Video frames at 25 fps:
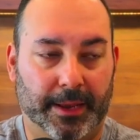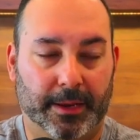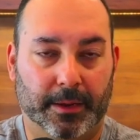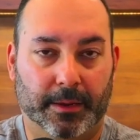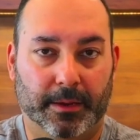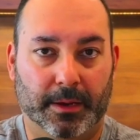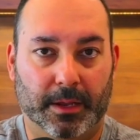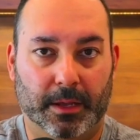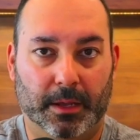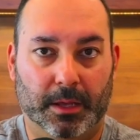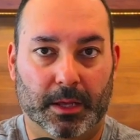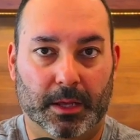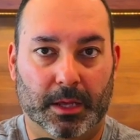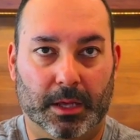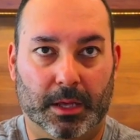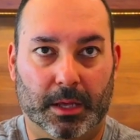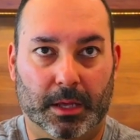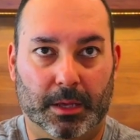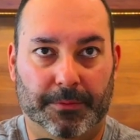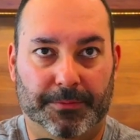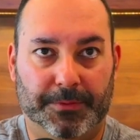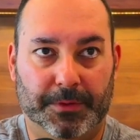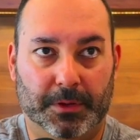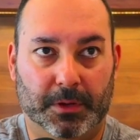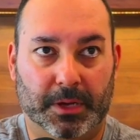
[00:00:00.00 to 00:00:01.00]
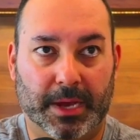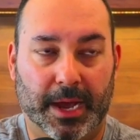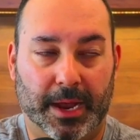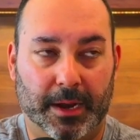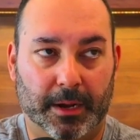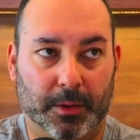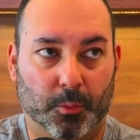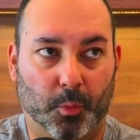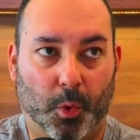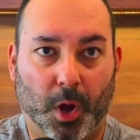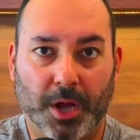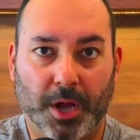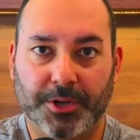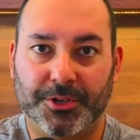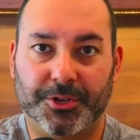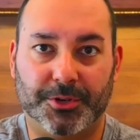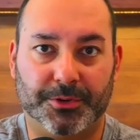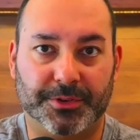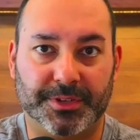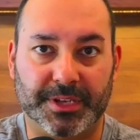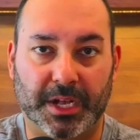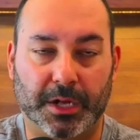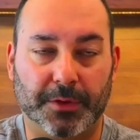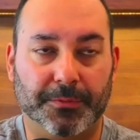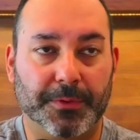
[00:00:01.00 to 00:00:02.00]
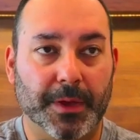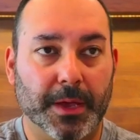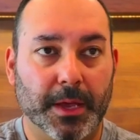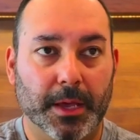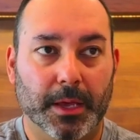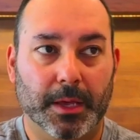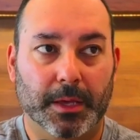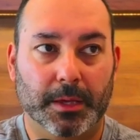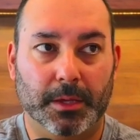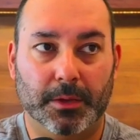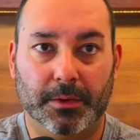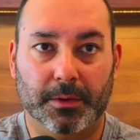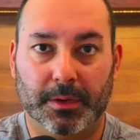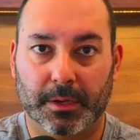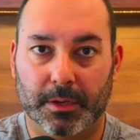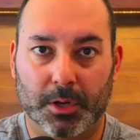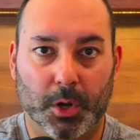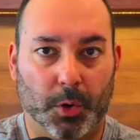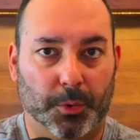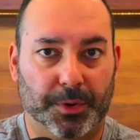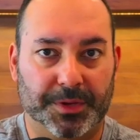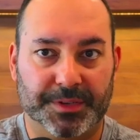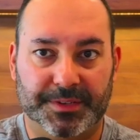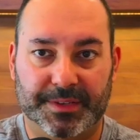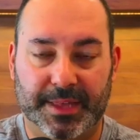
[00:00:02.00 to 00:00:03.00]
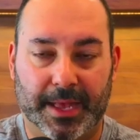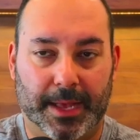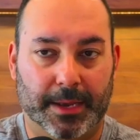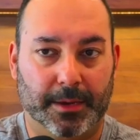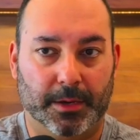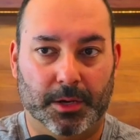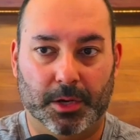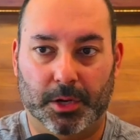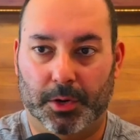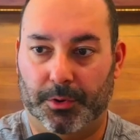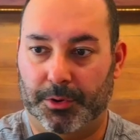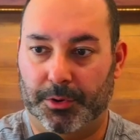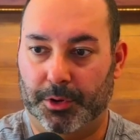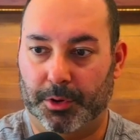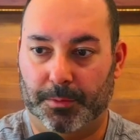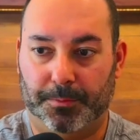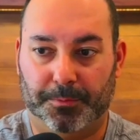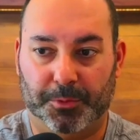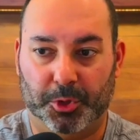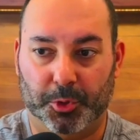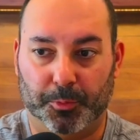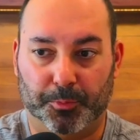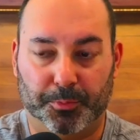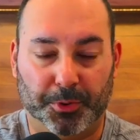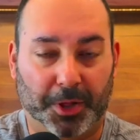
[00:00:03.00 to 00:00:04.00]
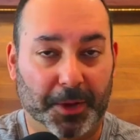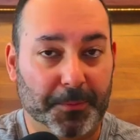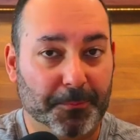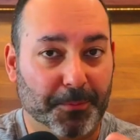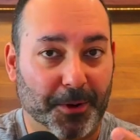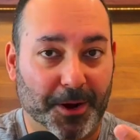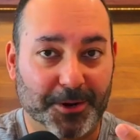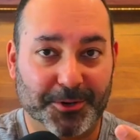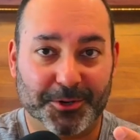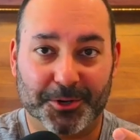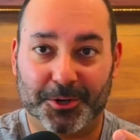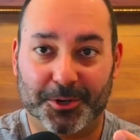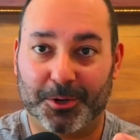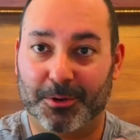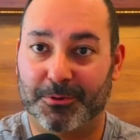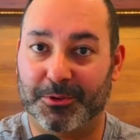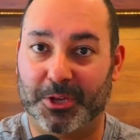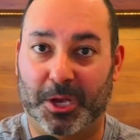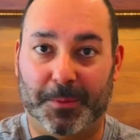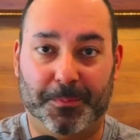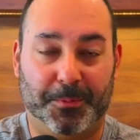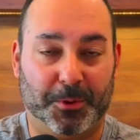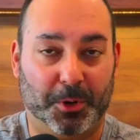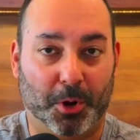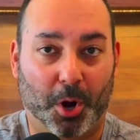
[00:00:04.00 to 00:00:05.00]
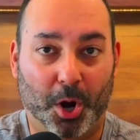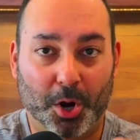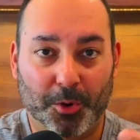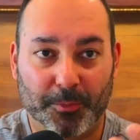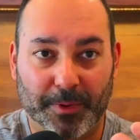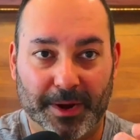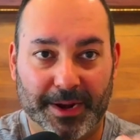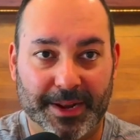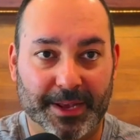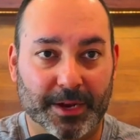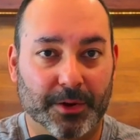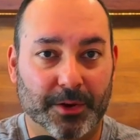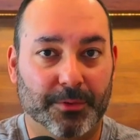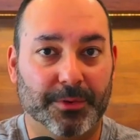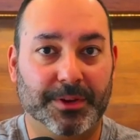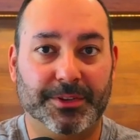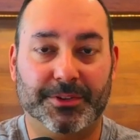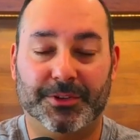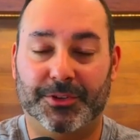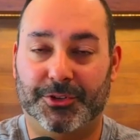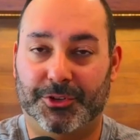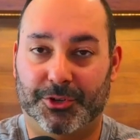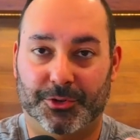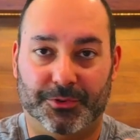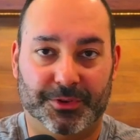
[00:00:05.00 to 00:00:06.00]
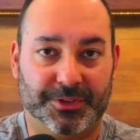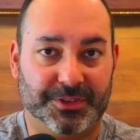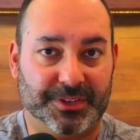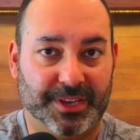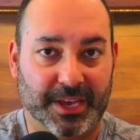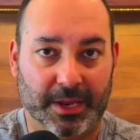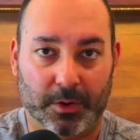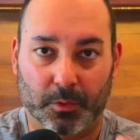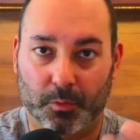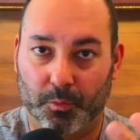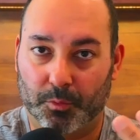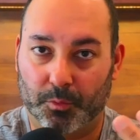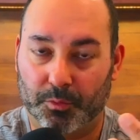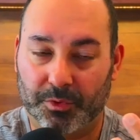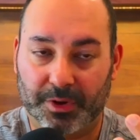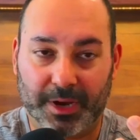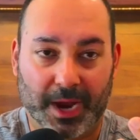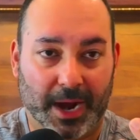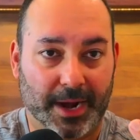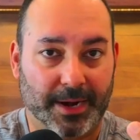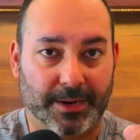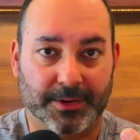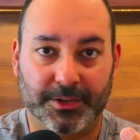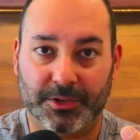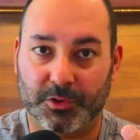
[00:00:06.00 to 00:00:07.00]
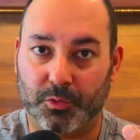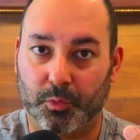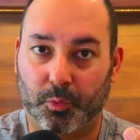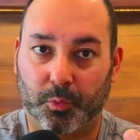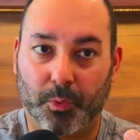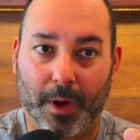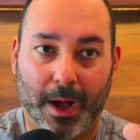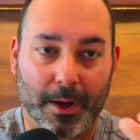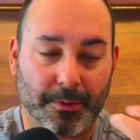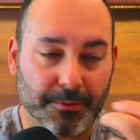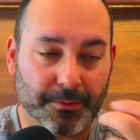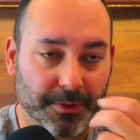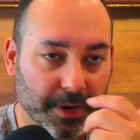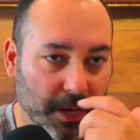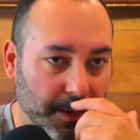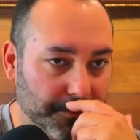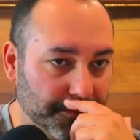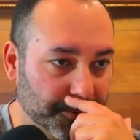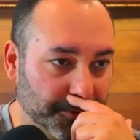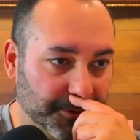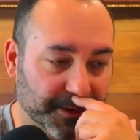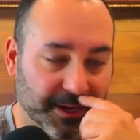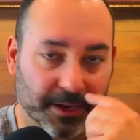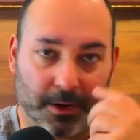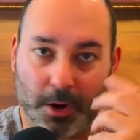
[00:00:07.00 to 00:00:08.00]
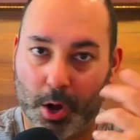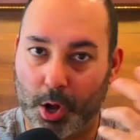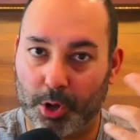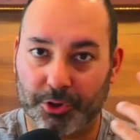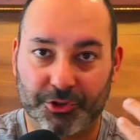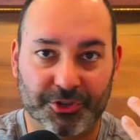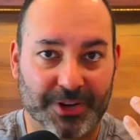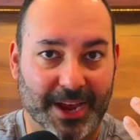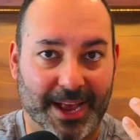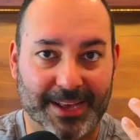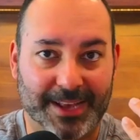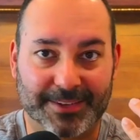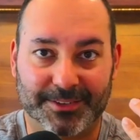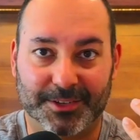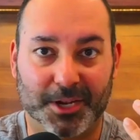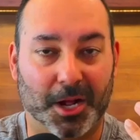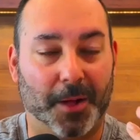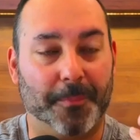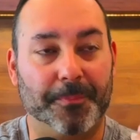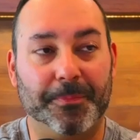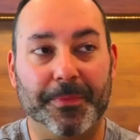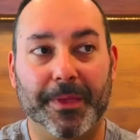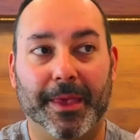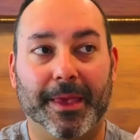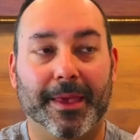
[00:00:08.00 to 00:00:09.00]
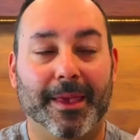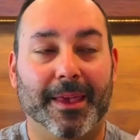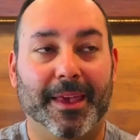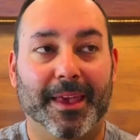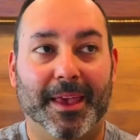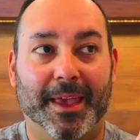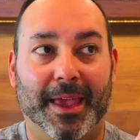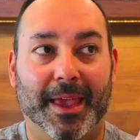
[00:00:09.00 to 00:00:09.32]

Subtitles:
And if you kind of watch yourself, you can notice that your blood pressure goes up, your heart rate increases, you're just getting kind of just wound up, you're getting all jazzed up.